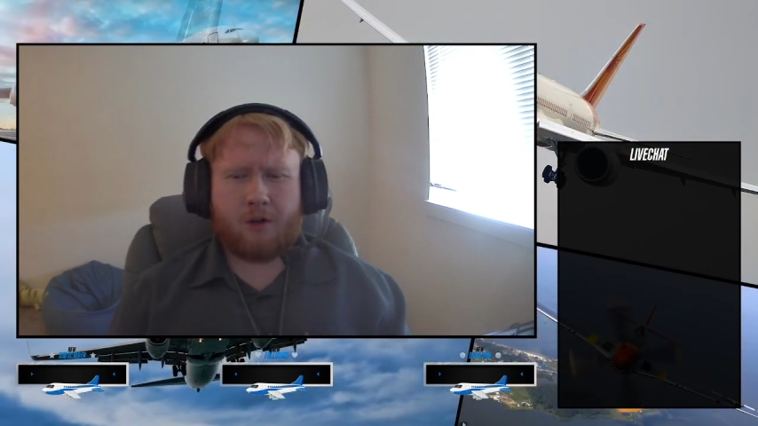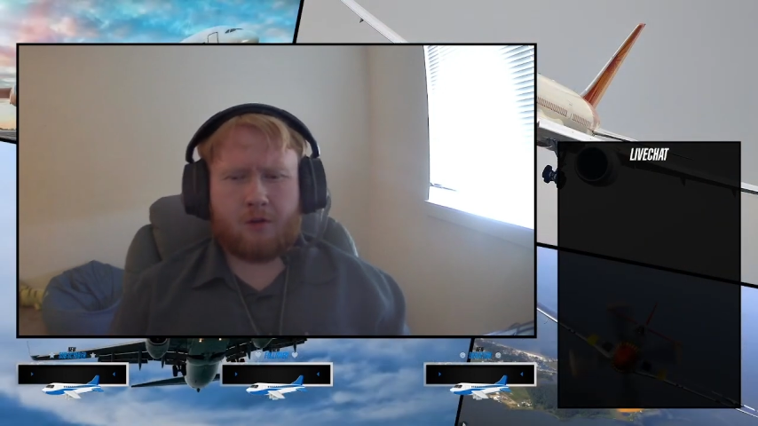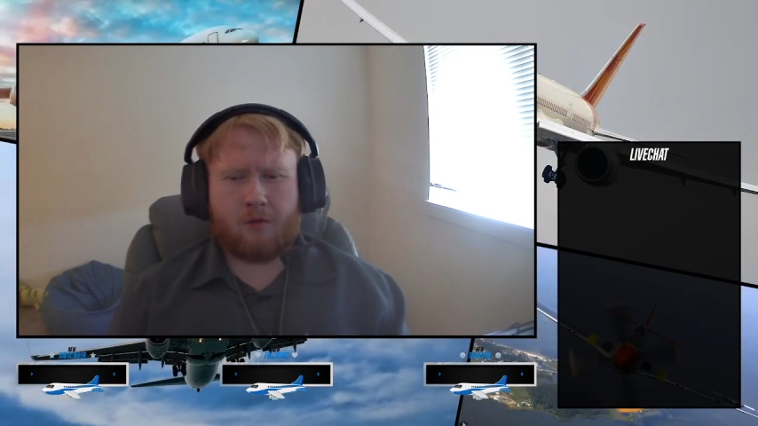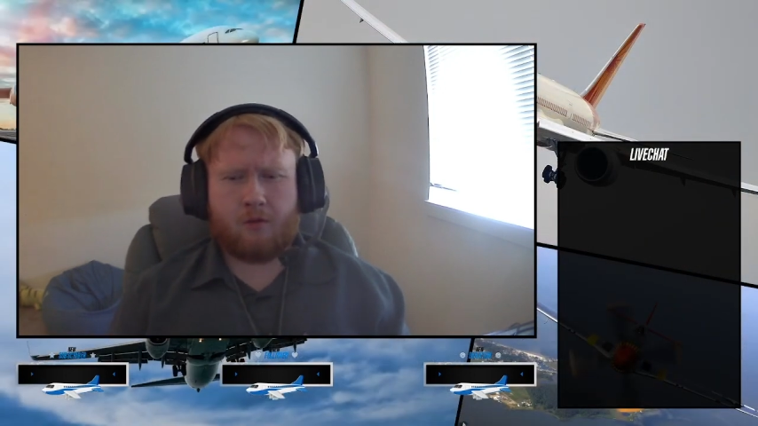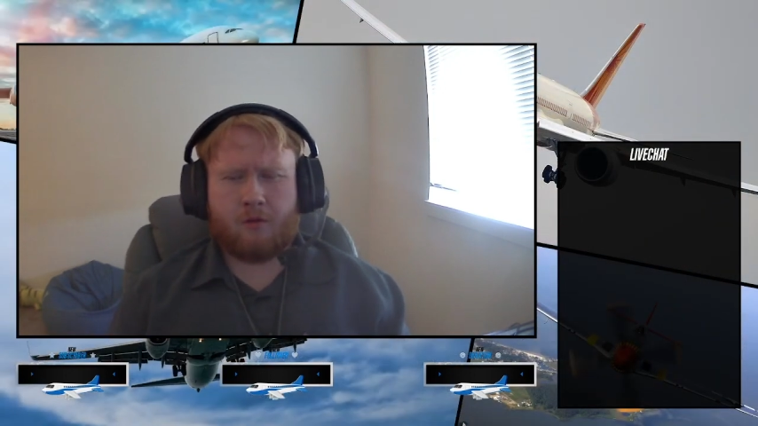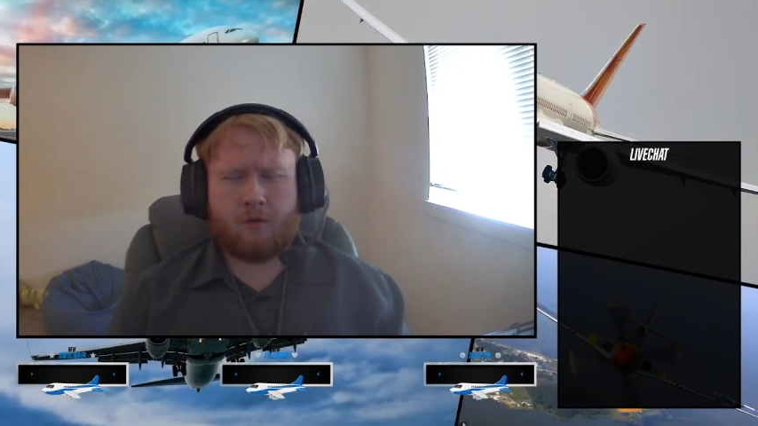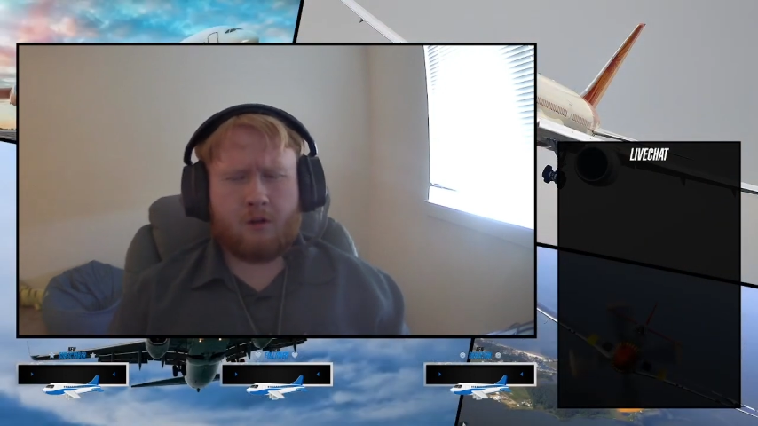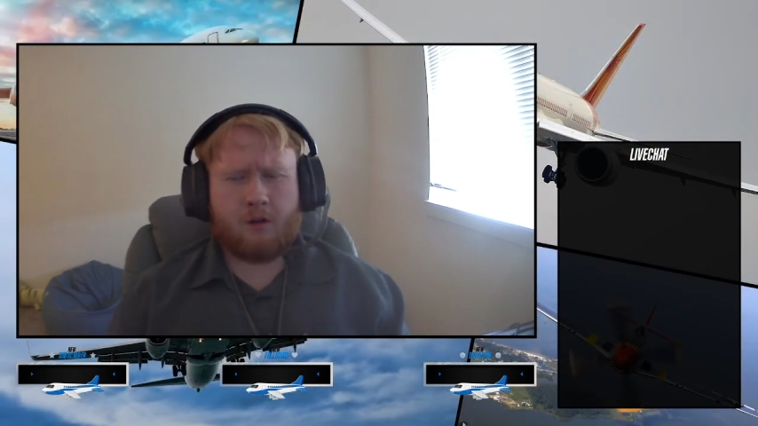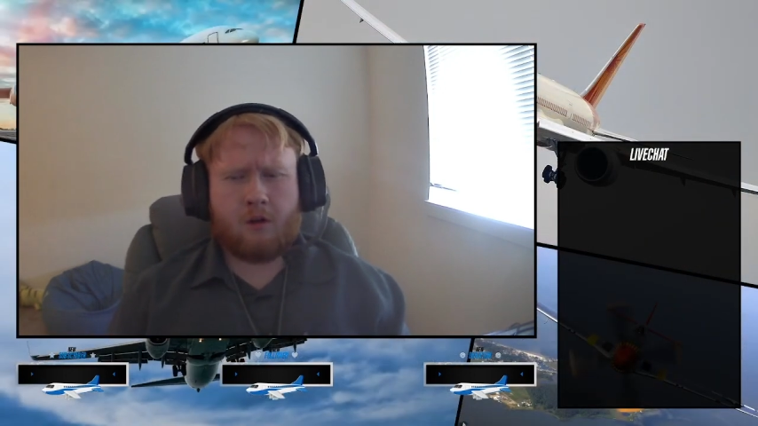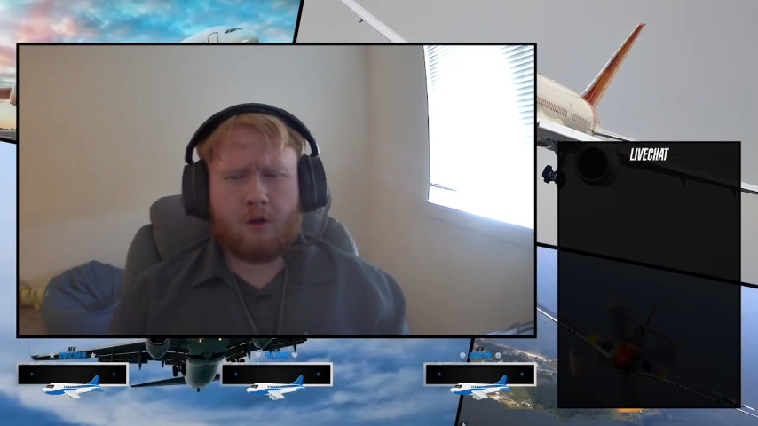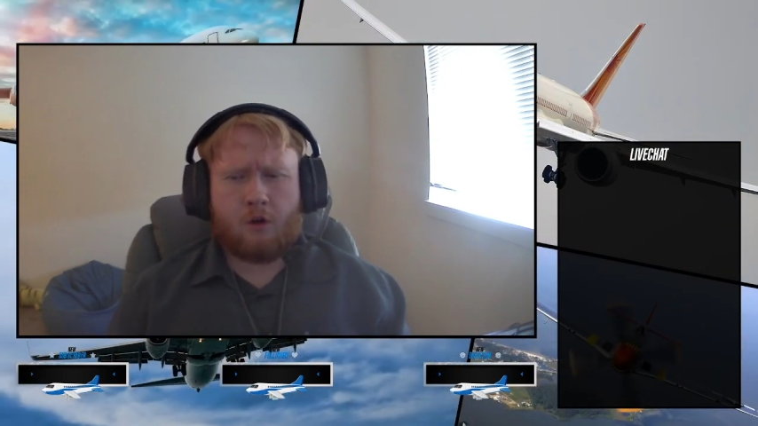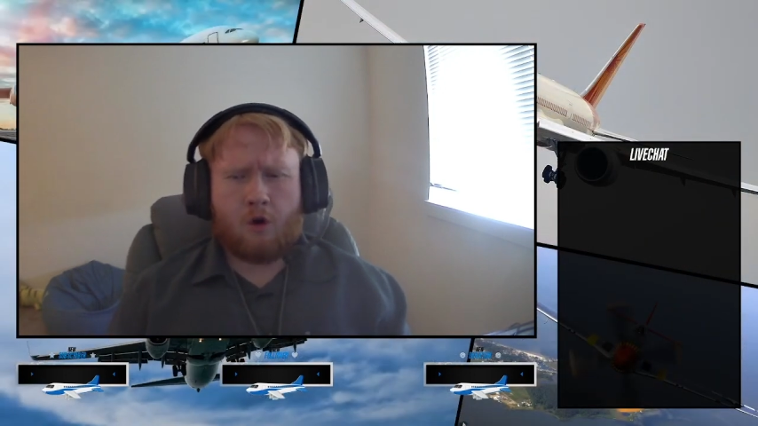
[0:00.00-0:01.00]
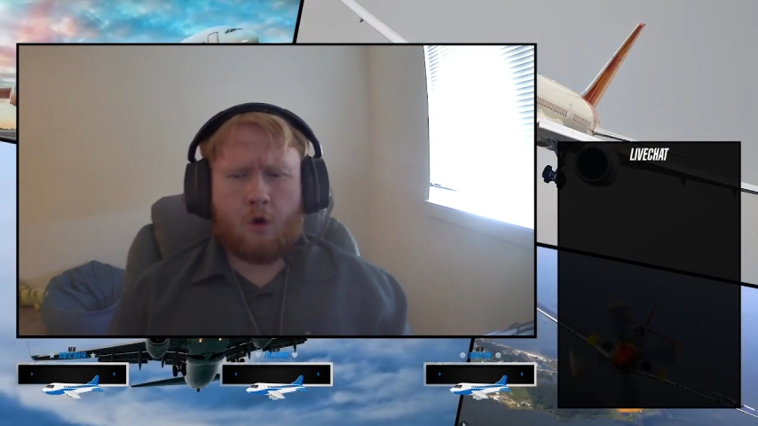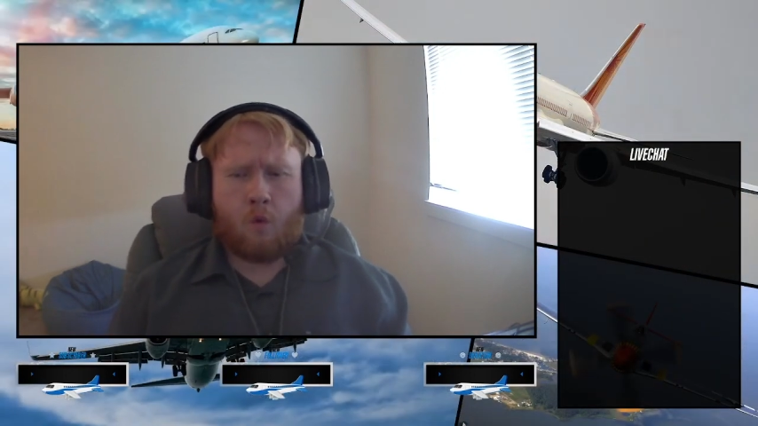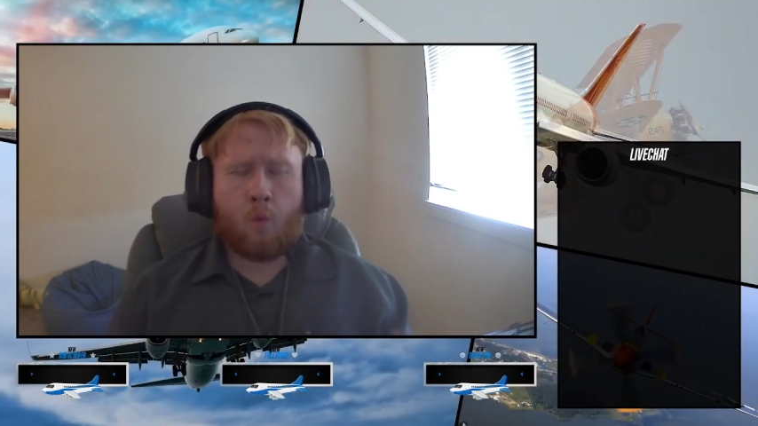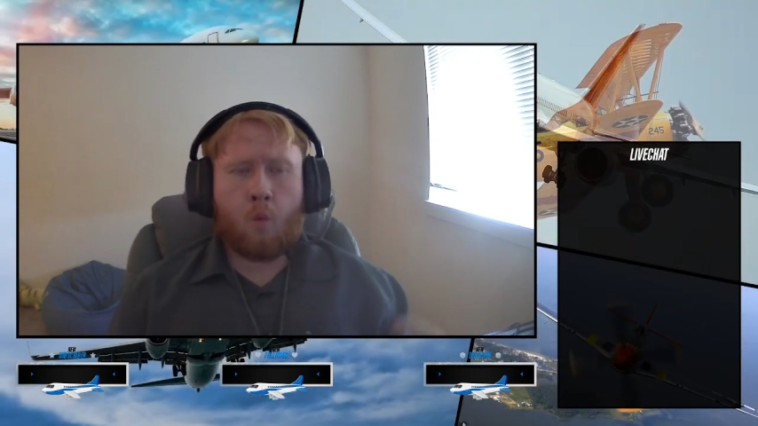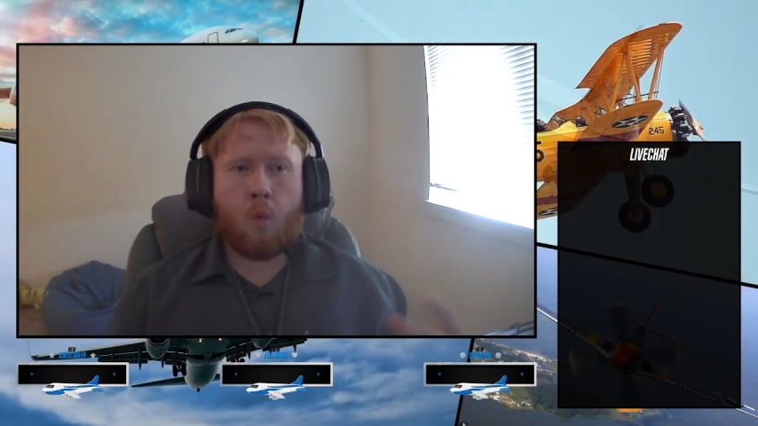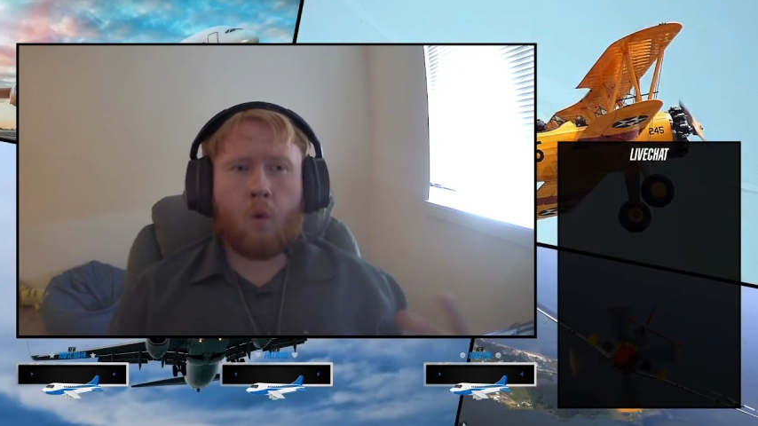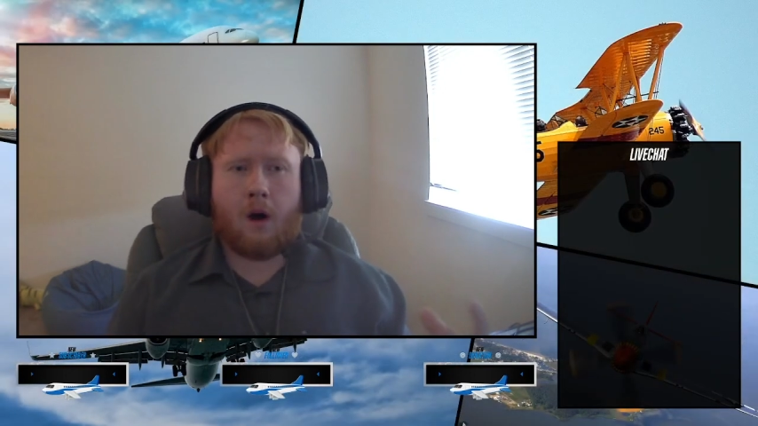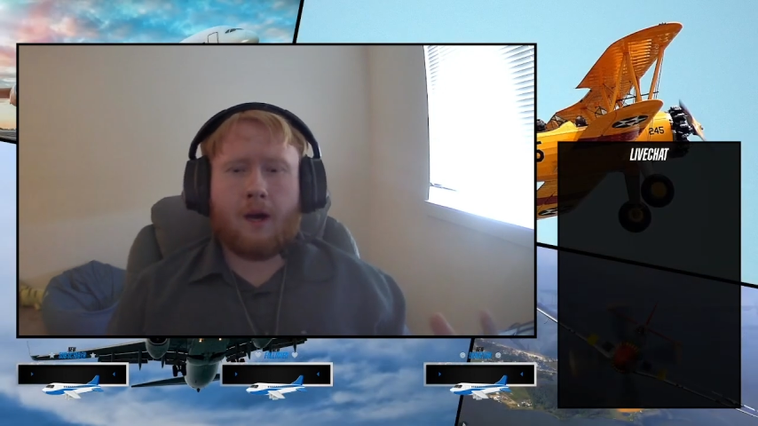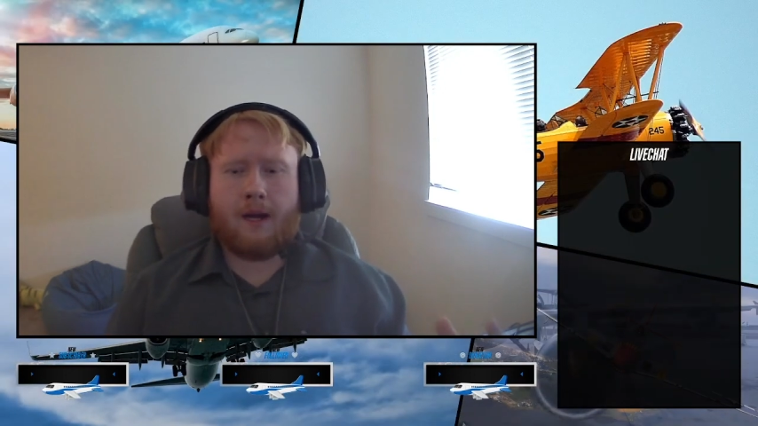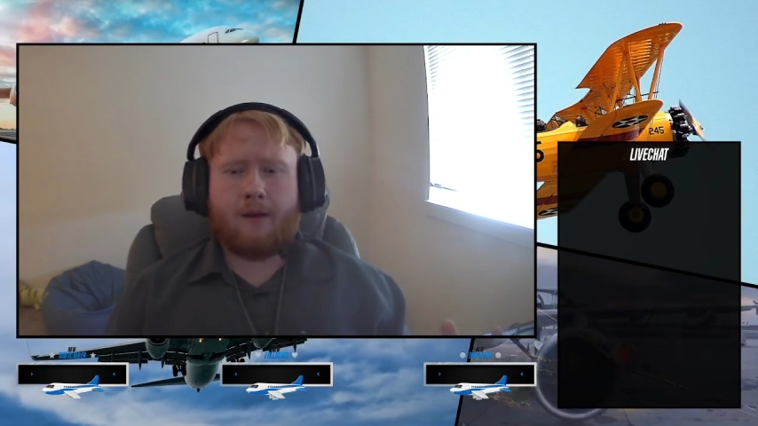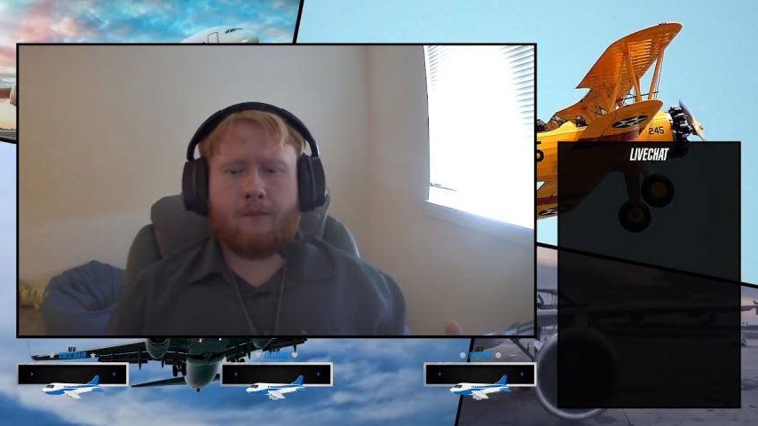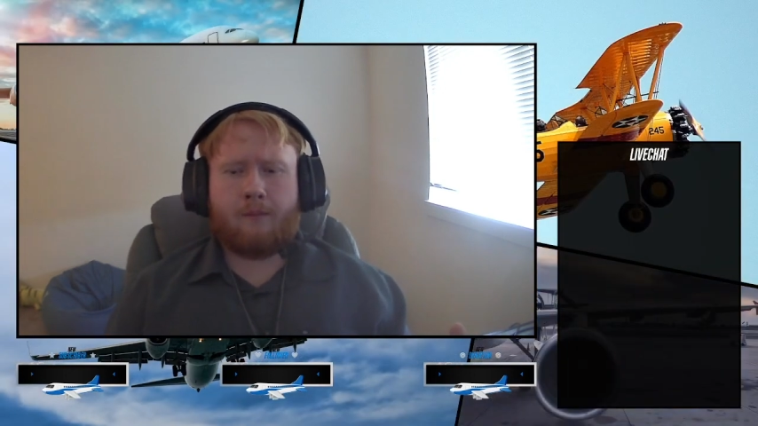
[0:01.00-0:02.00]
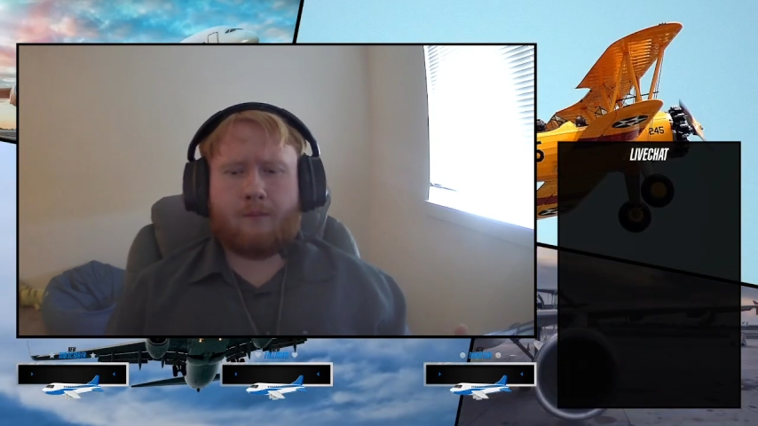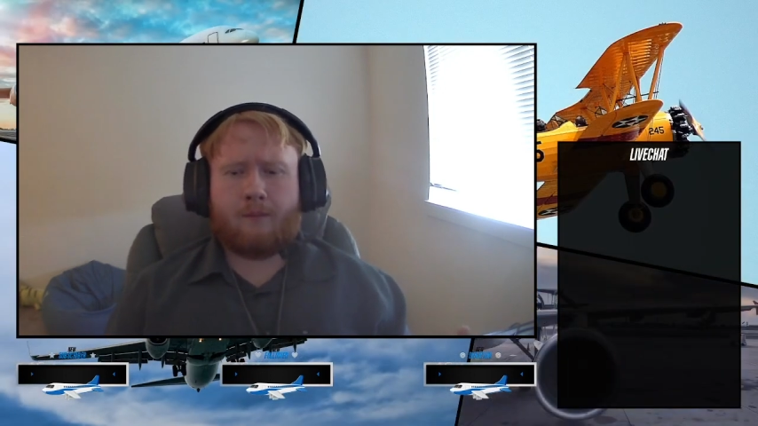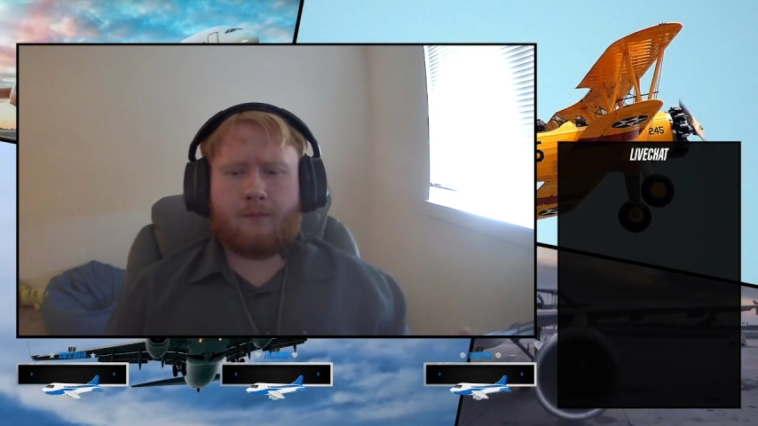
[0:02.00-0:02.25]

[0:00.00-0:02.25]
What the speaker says: to what,